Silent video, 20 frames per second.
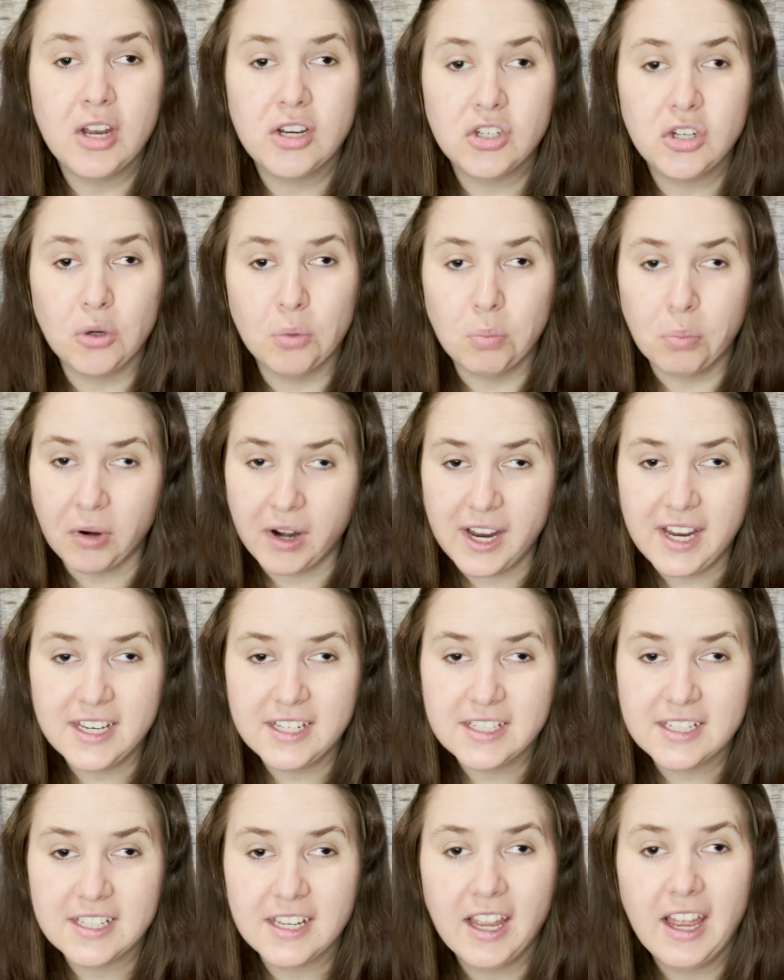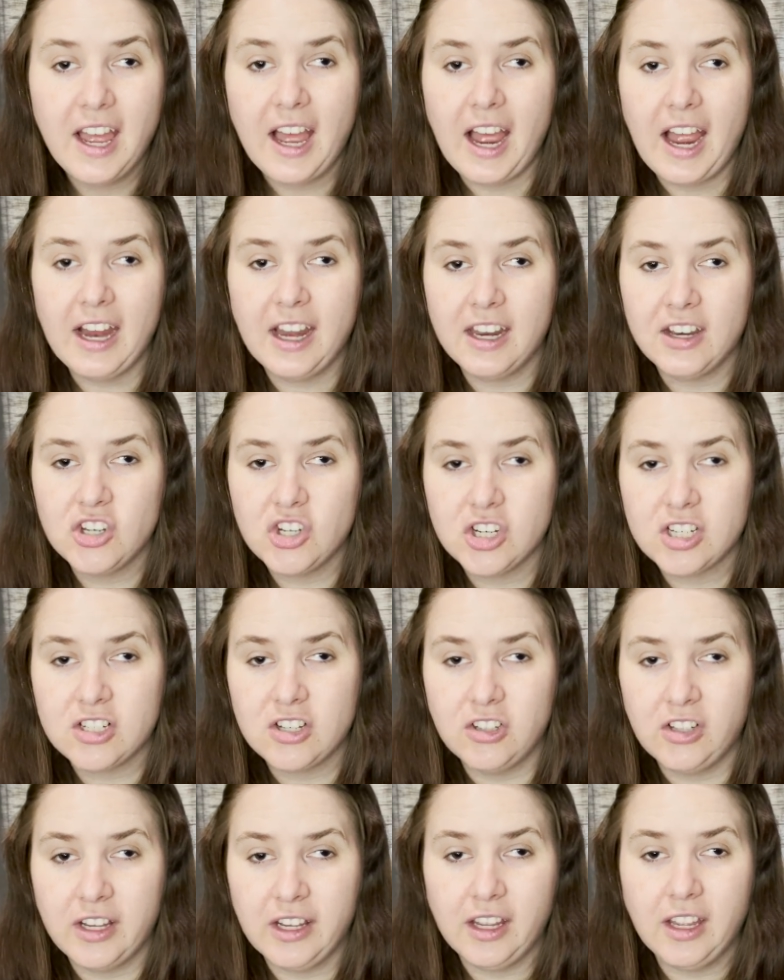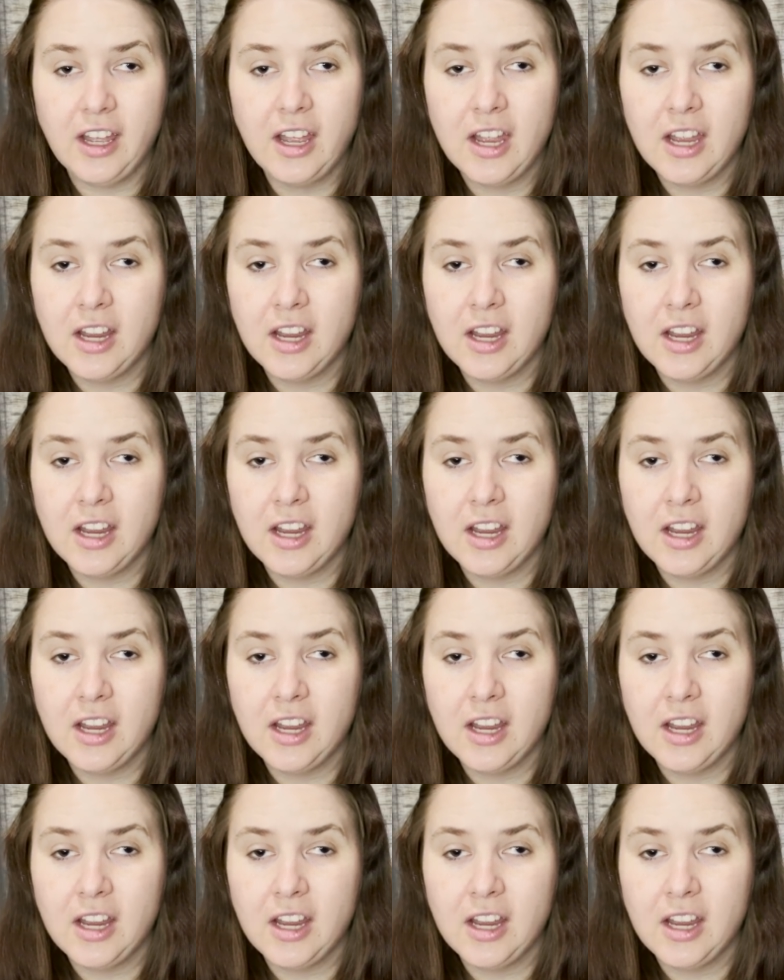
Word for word: to print, I can just click